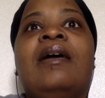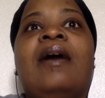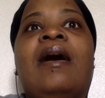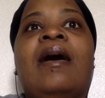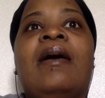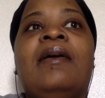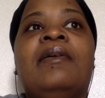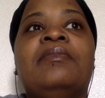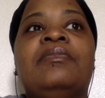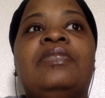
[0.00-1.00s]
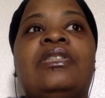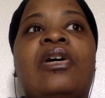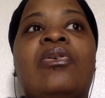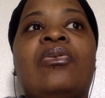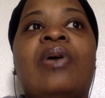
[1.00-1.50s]
I am
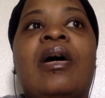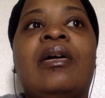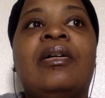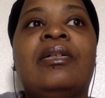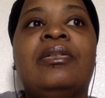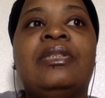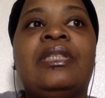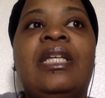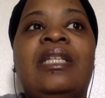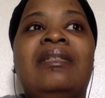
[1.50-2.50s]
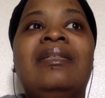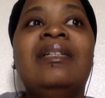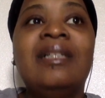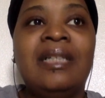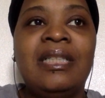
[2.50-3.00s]
so urged and
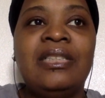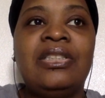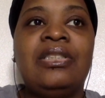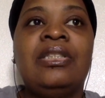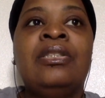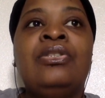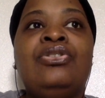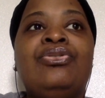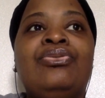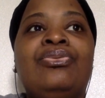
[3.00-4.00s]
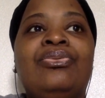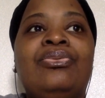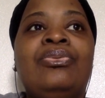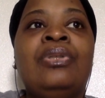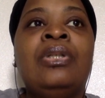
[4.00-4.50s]
nudged to